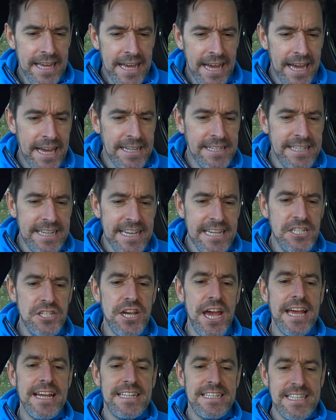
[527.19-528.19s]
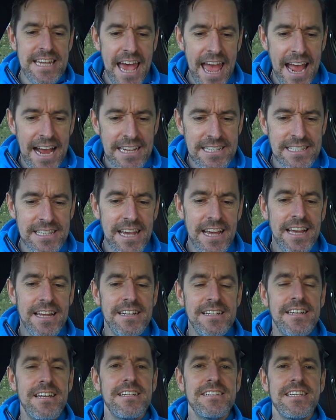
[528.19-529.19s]
DJ Tex,
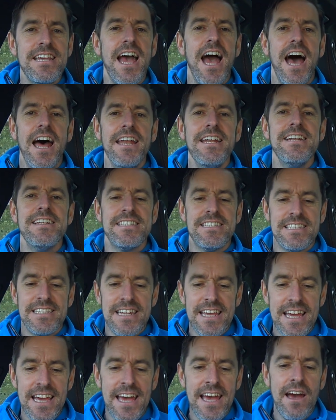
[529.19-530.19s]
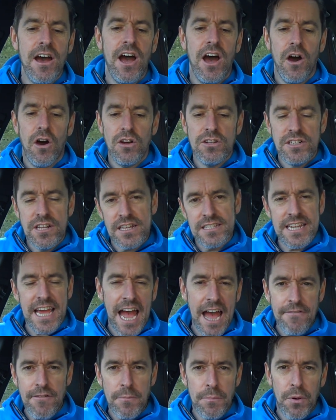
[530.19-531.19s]
does it understeer? Does it
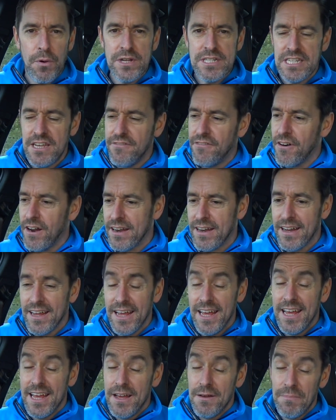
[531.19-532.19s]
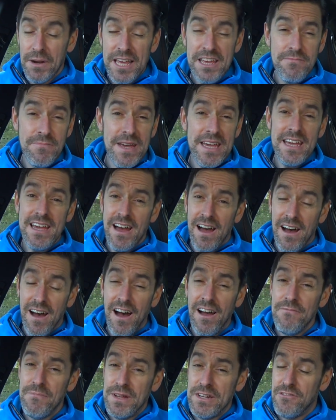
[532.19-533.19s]
have a pointy front? Believe me,
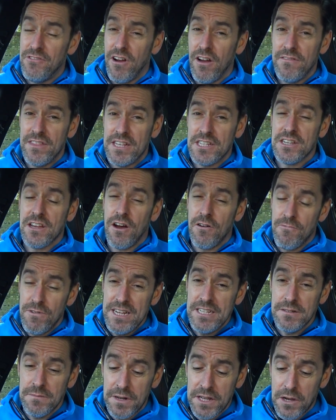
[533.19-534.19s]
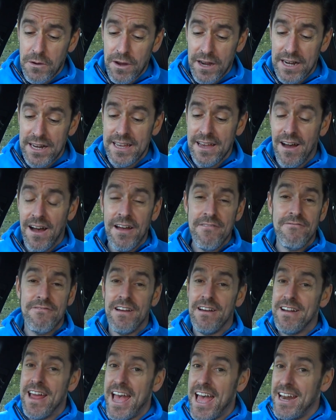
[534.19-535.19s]
I've been driving this car reasonably quickly. I haven't
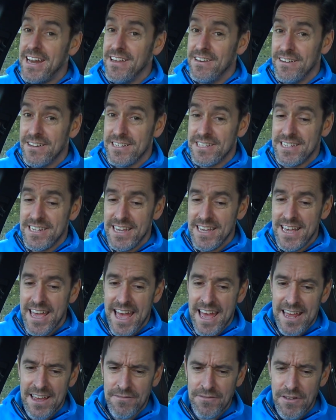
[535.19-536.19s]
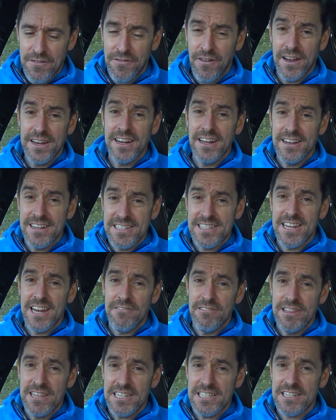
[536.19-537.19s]
found any understeer yet. If you find
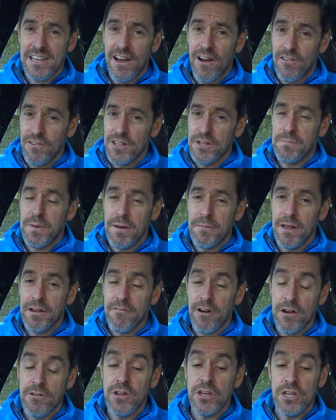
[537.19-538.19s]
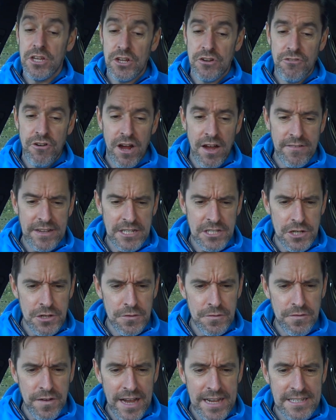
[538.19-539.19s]
understeer in this car on the public road, you're driving
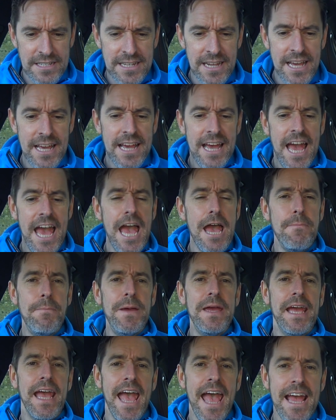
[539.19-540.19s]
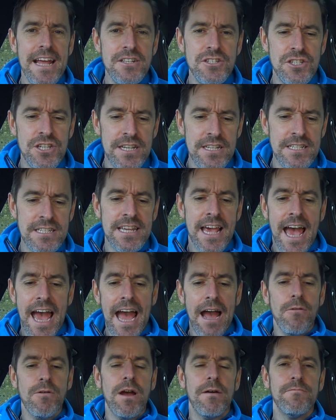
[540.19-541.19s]
too fast. Epic Engines,
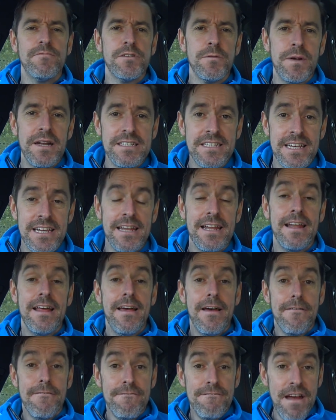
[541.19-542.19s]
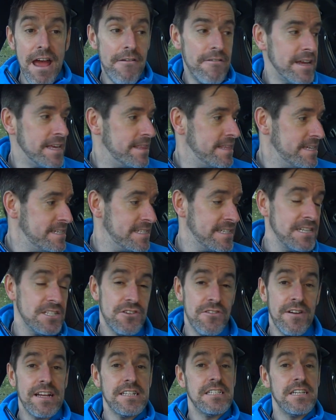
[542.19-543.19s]
how comfortable is it? Very. These
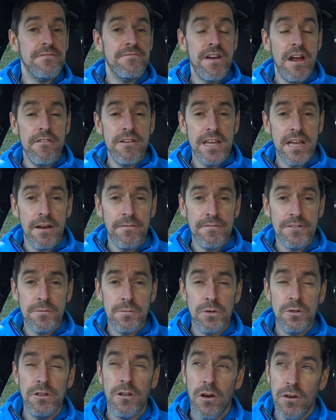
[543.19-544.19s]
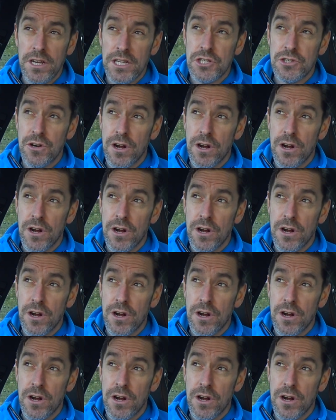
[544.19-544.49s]
seats are actually very comfortable. Longest